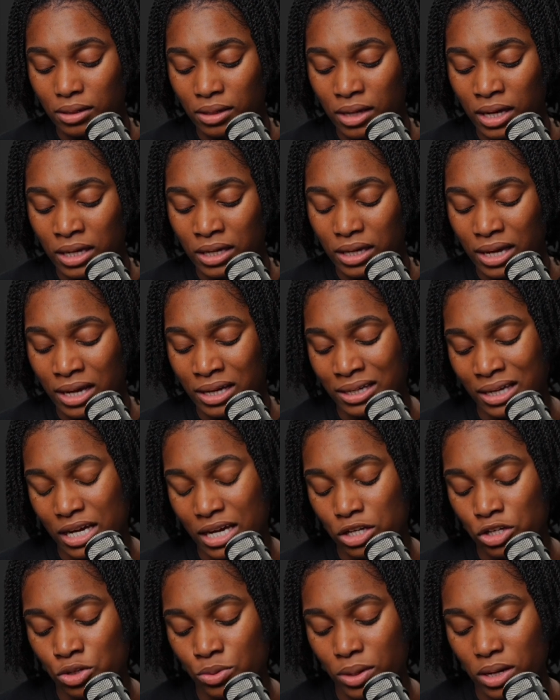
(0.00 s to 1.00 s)
I
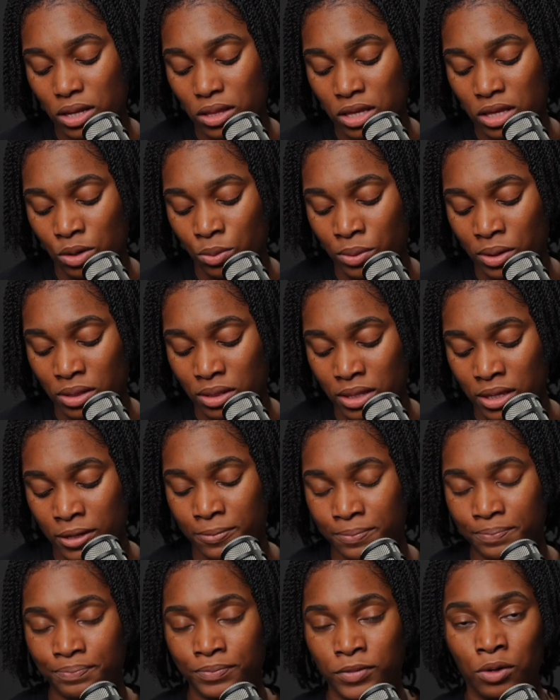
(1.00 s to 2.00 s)
can't do anything with it.
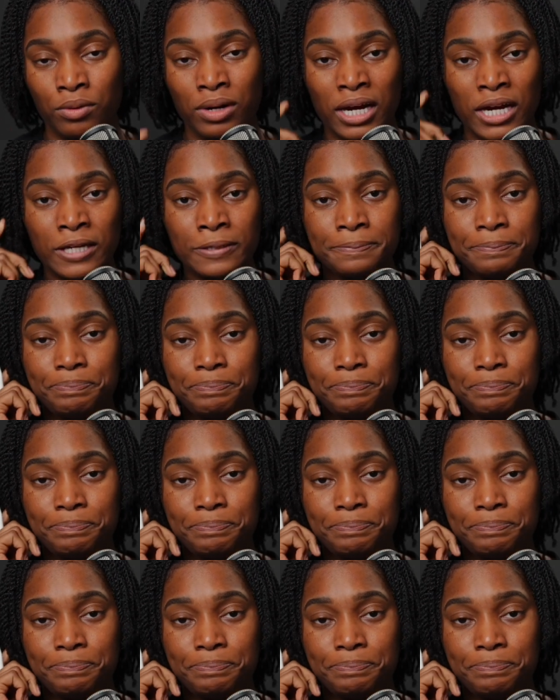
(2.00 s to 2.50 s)
All right.